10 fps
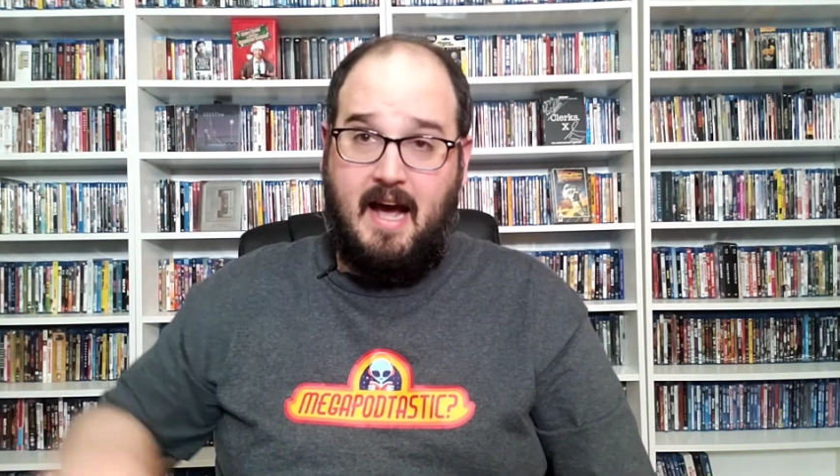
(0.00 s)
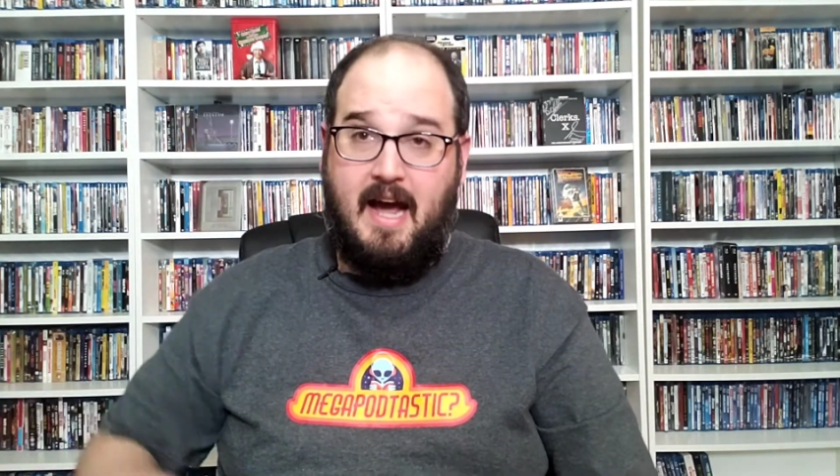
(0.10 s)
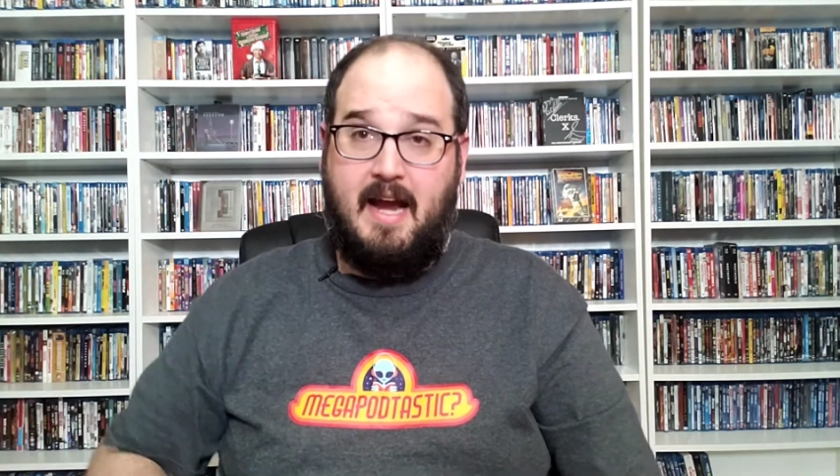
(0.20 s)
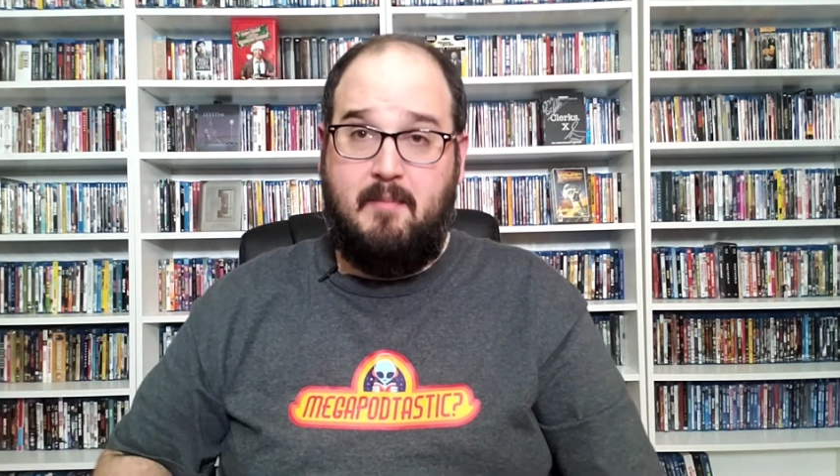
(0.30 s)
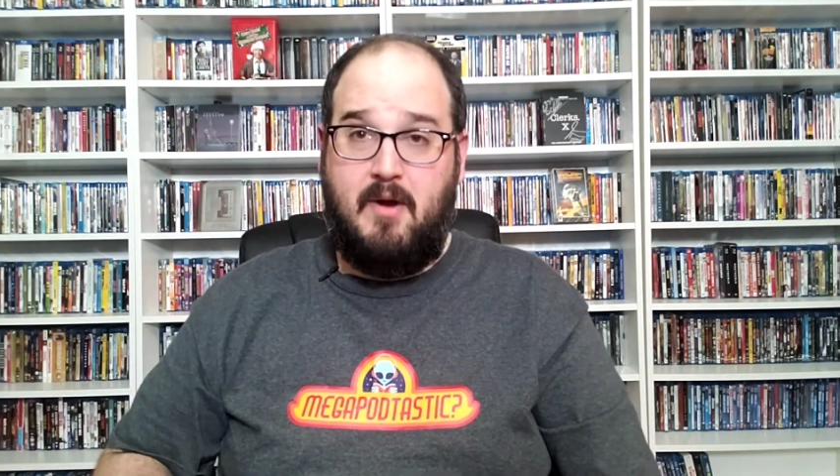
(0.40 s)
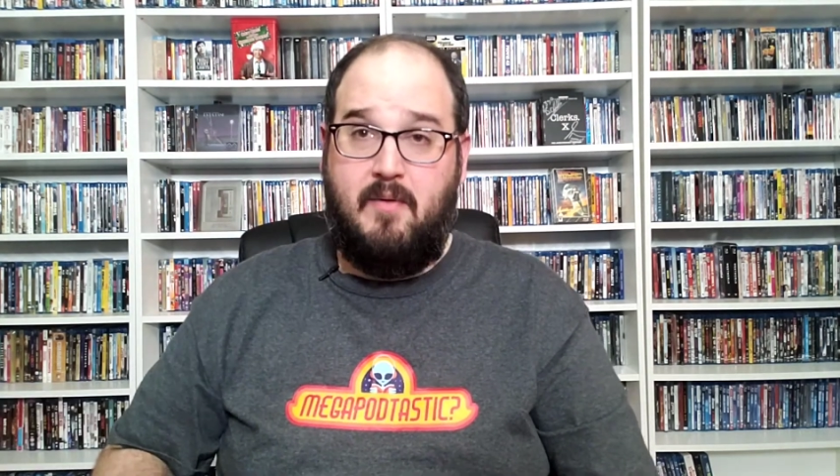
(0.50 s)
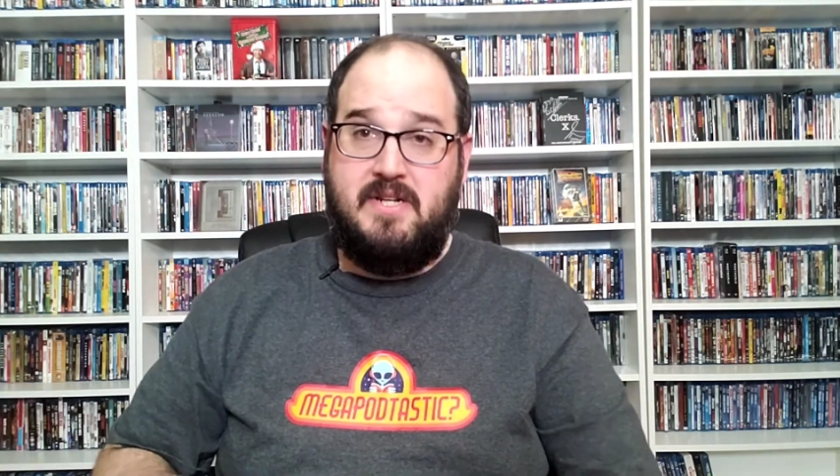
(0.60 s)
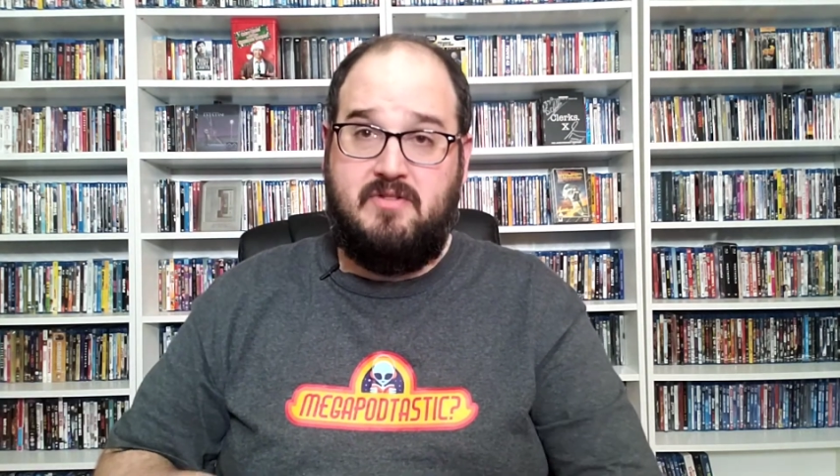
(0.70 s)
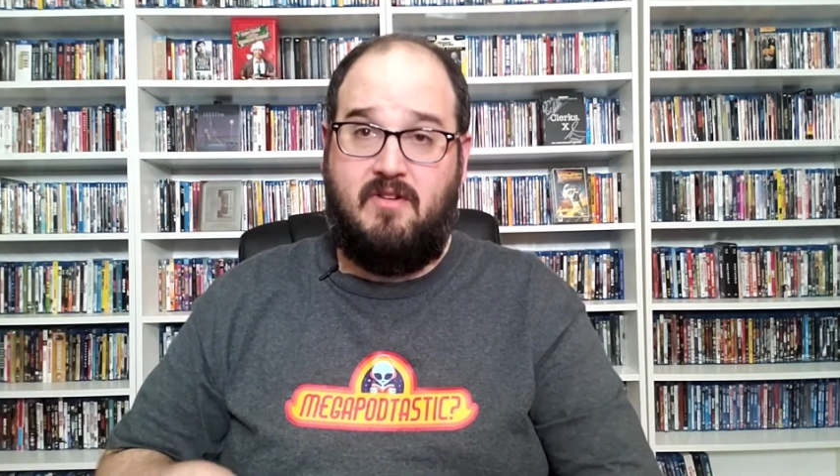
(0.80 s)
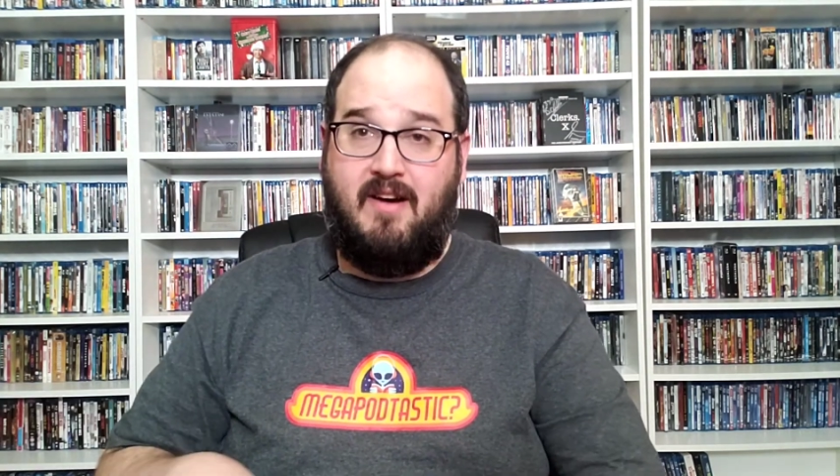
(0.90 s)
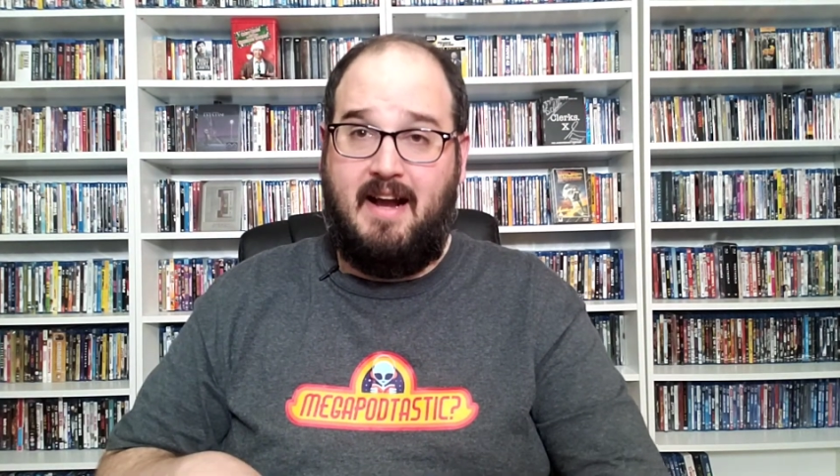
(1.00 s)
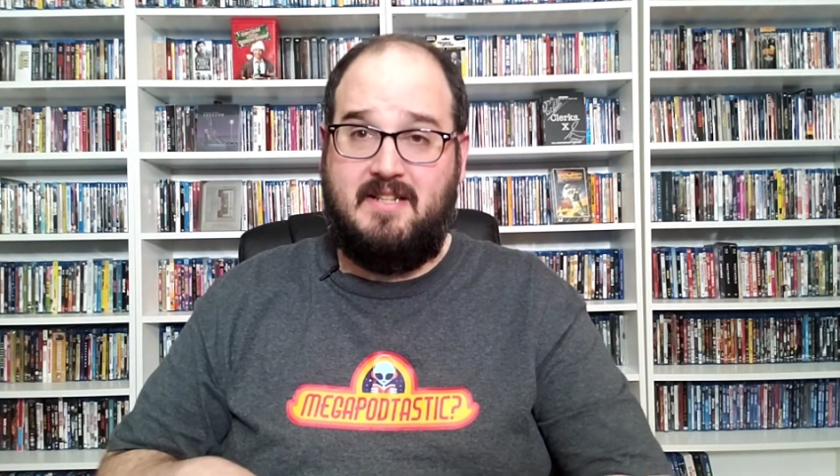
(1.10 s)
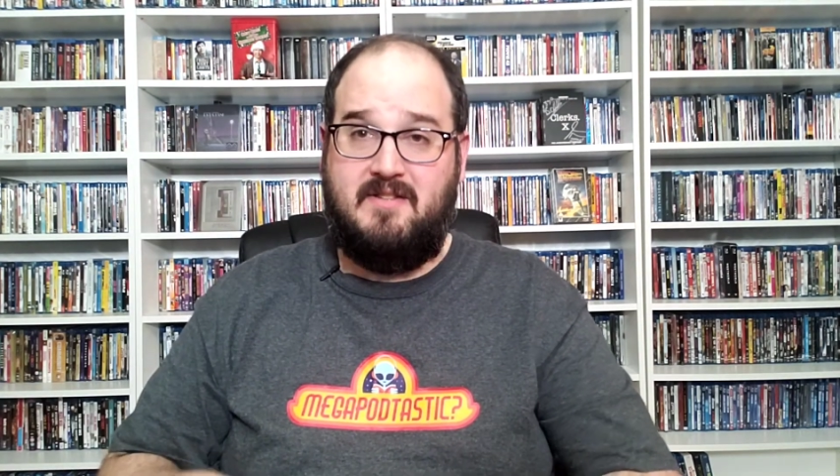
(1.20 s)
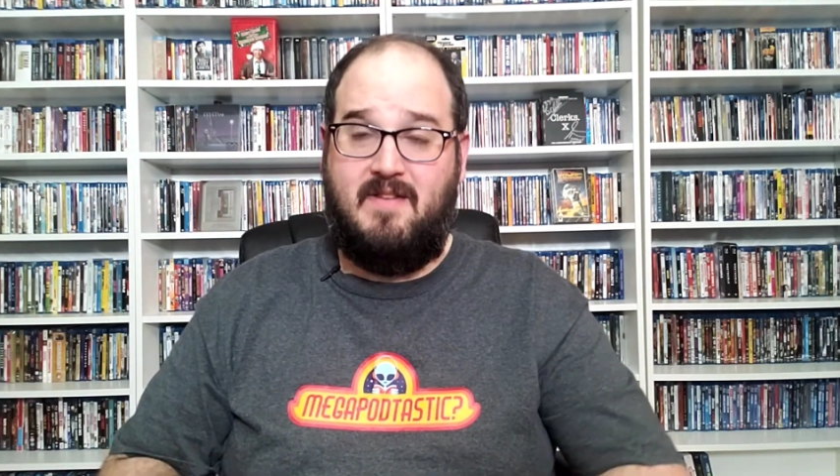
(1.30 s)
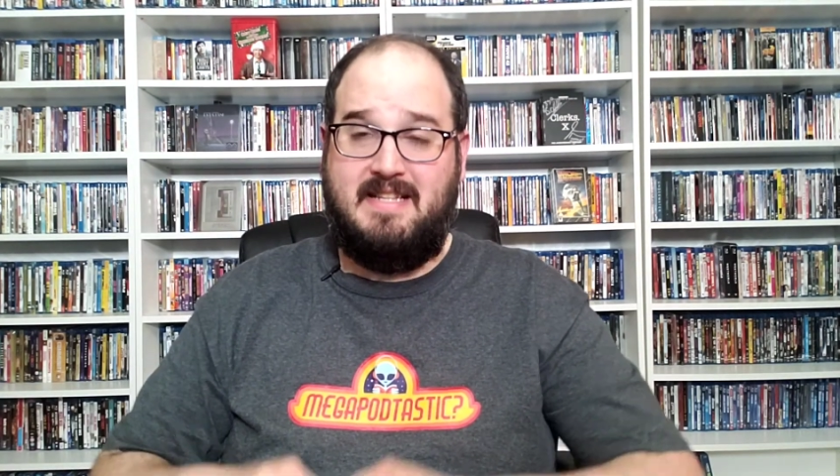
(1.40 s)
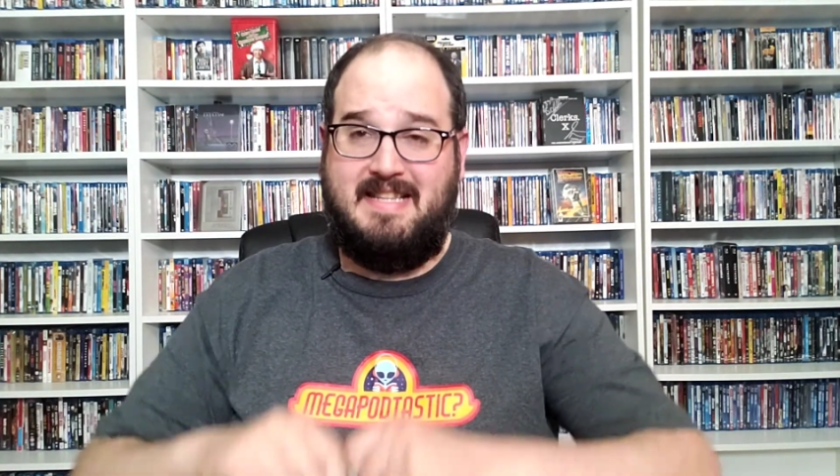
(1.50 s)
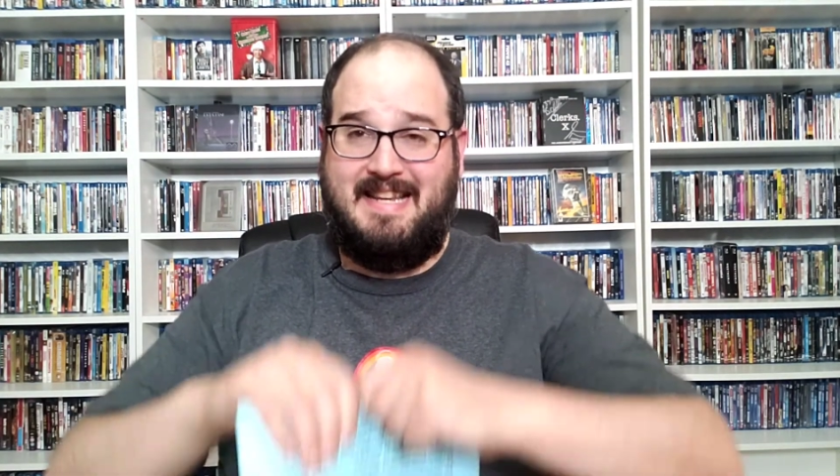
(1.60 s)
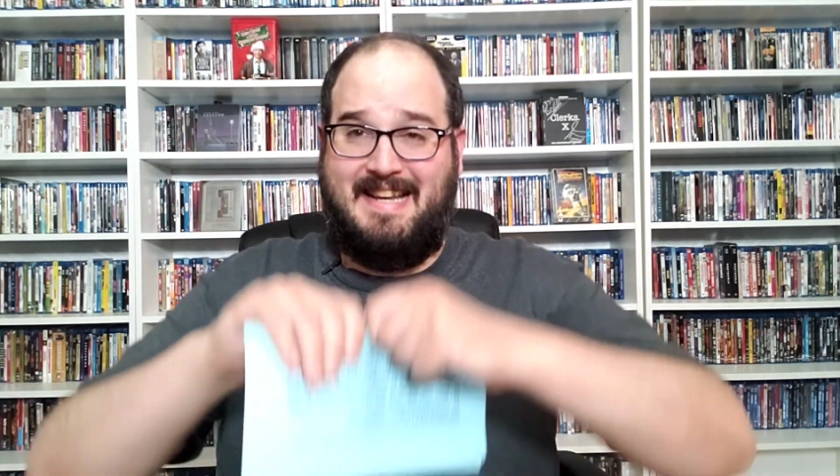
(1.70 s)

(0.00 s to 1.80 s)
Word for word: I am going to relax the rest of